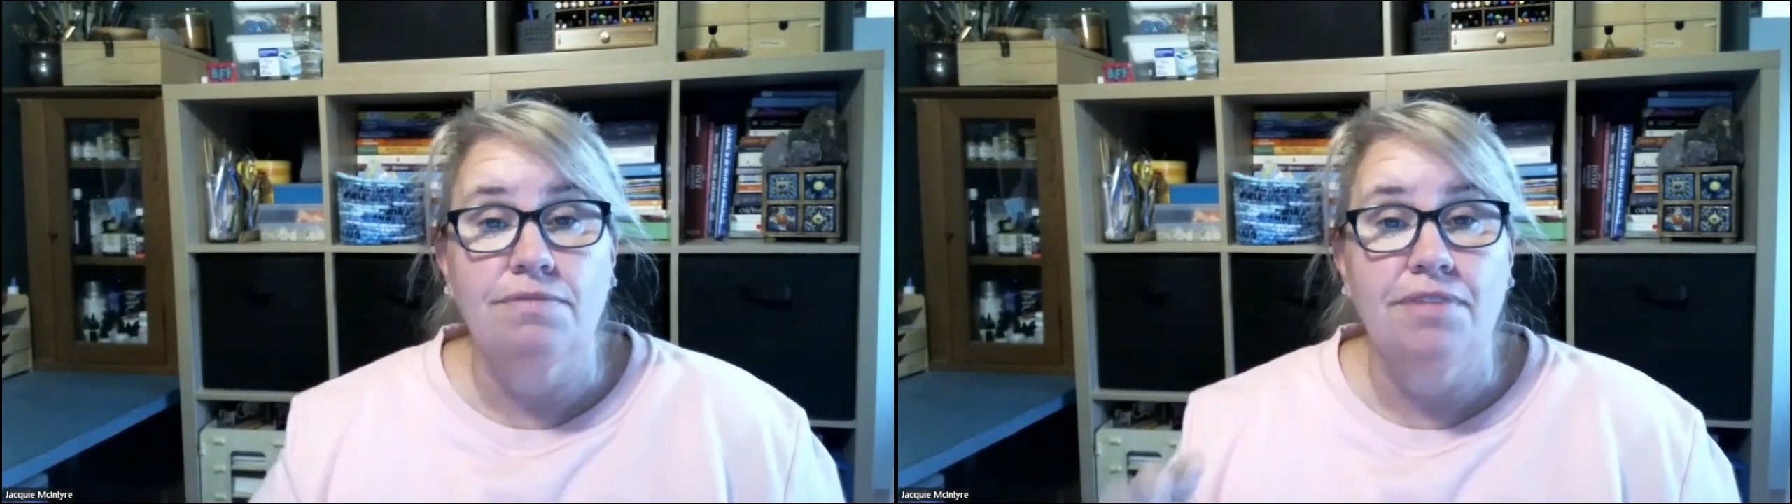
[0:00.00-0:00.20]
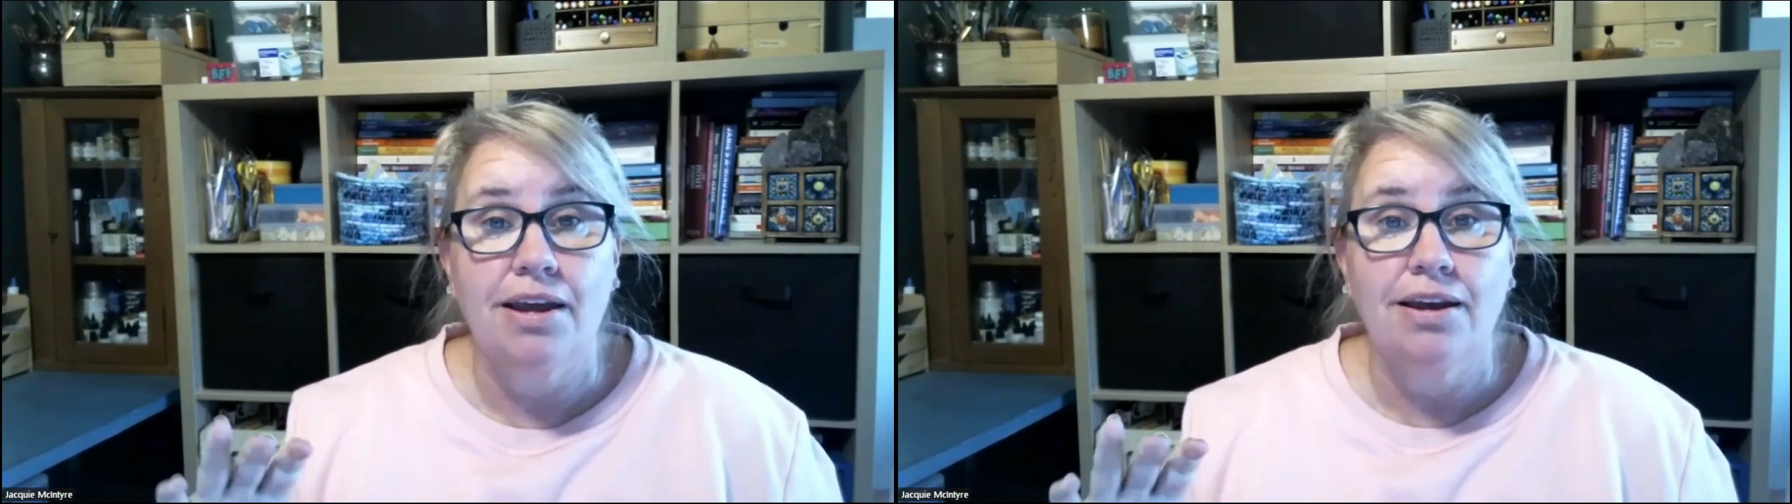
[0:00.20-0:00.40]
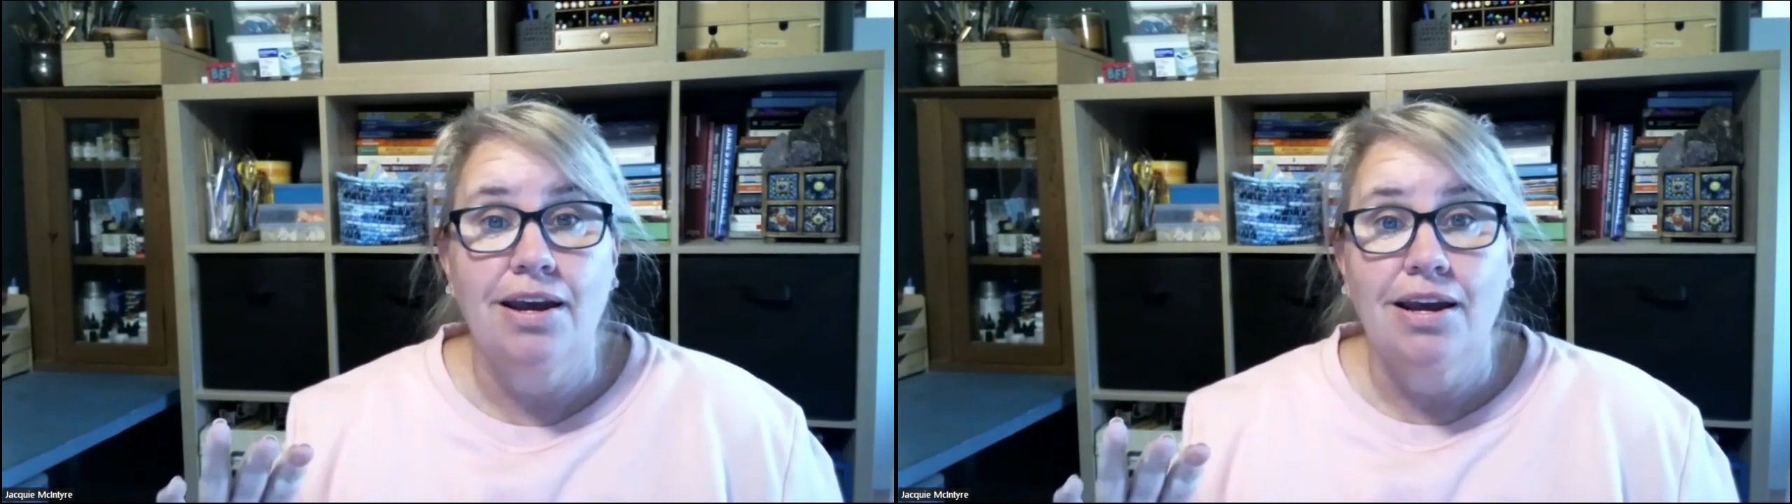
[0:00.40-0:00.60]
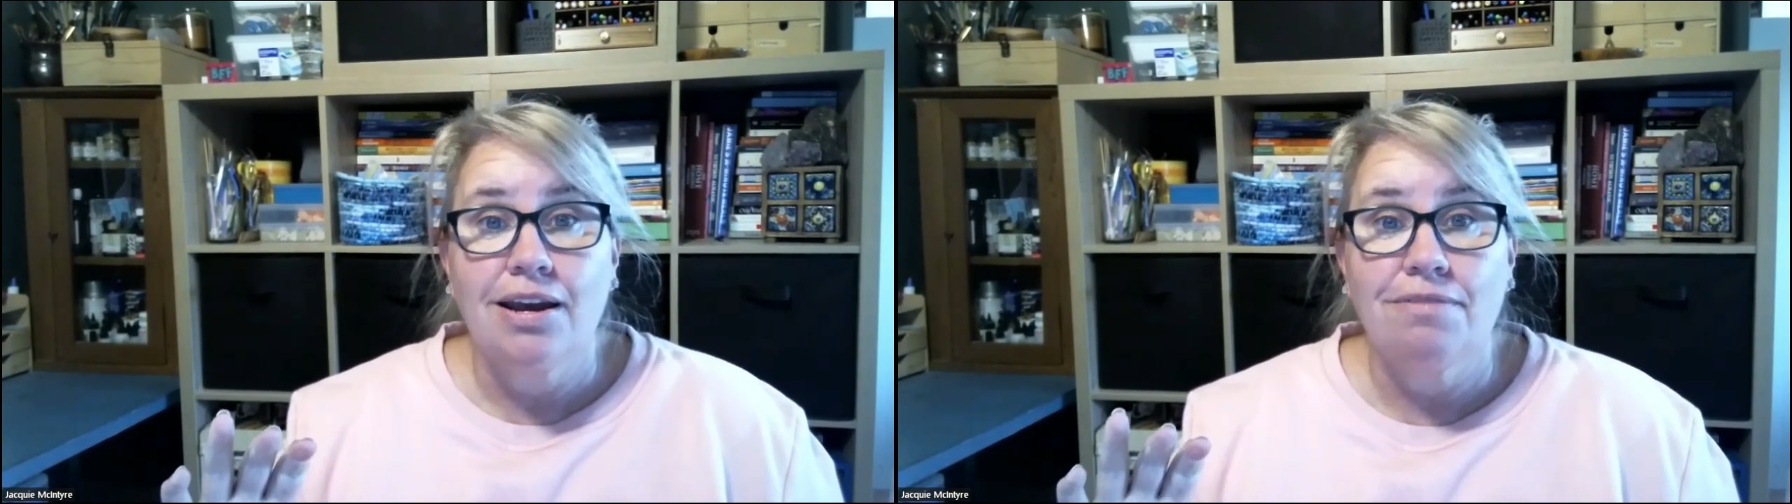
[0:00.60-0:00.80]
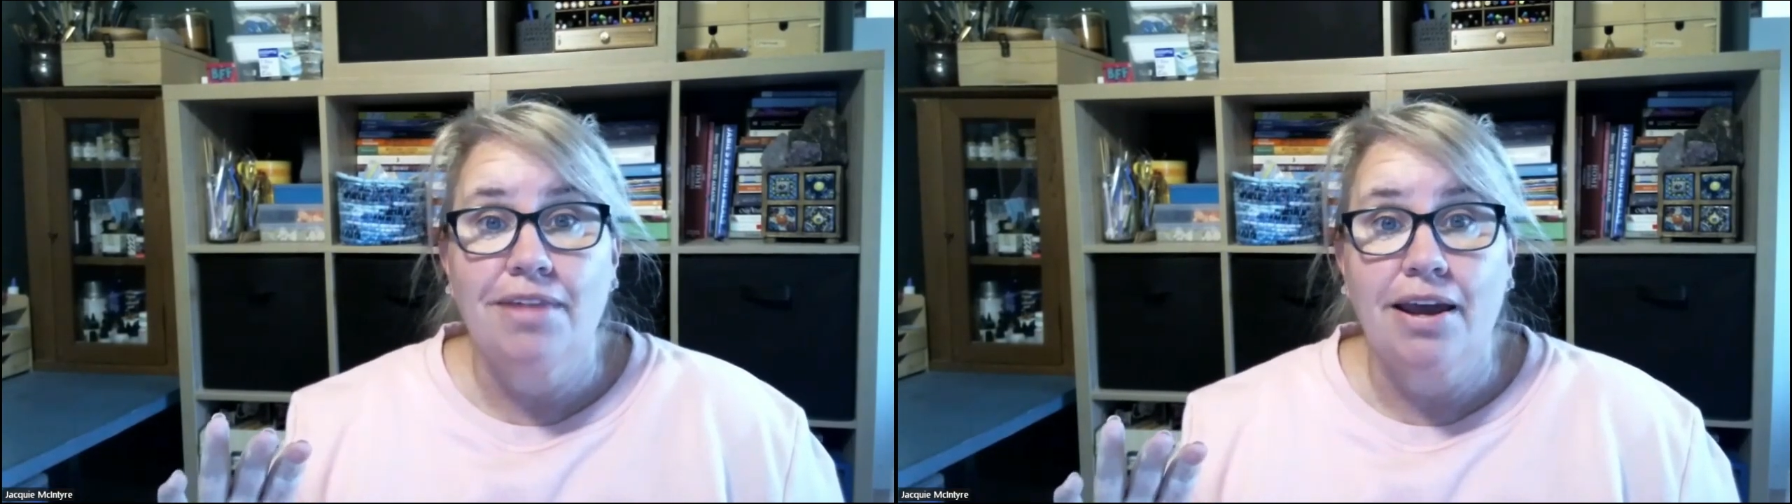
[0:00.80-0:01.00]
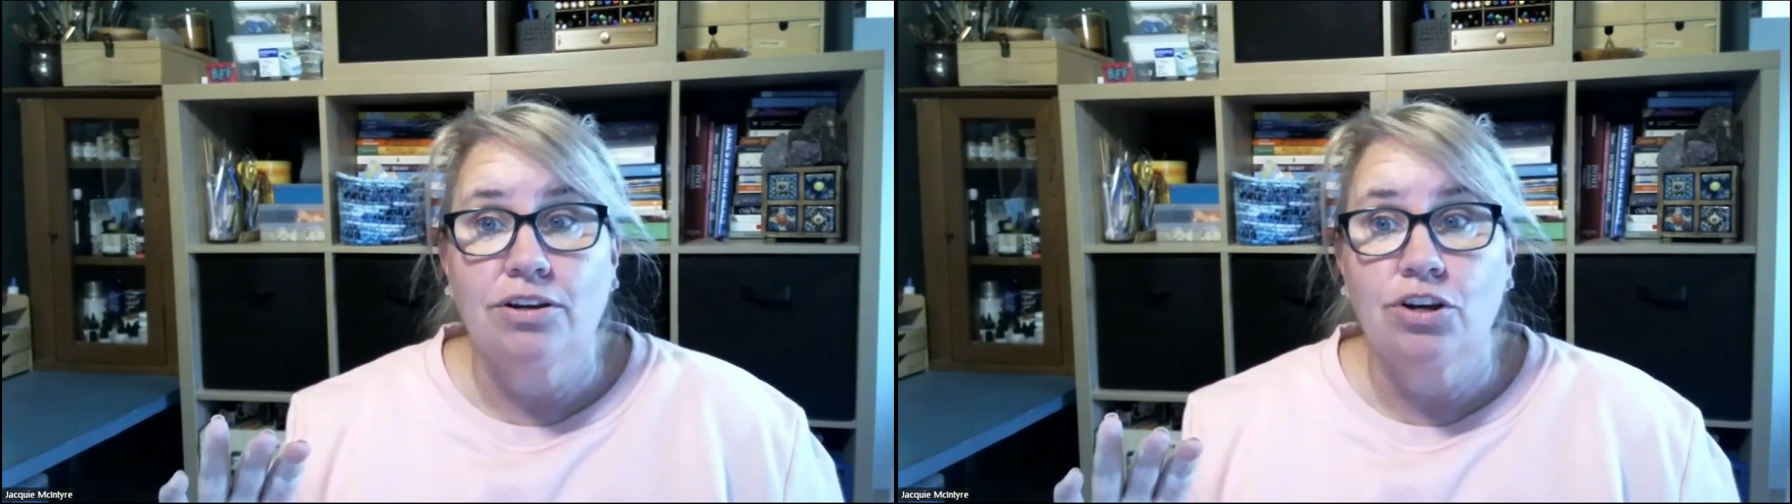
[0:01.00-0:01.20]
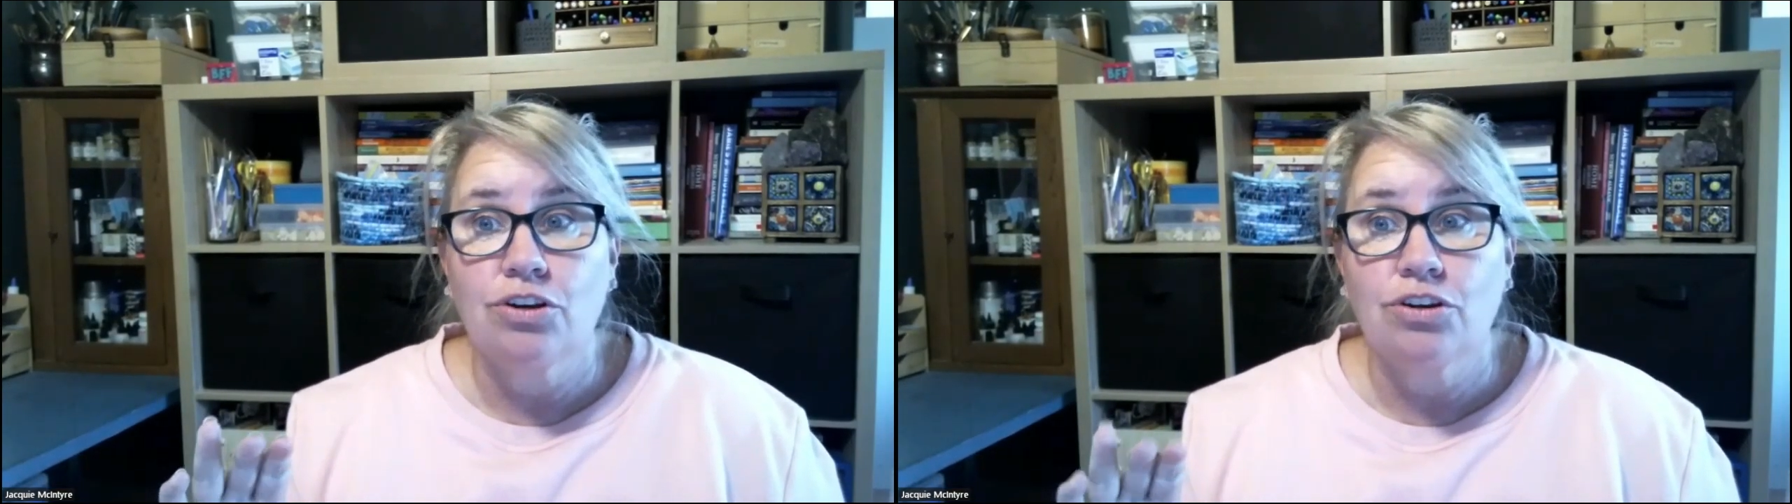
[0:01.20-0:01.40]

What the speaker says: If they're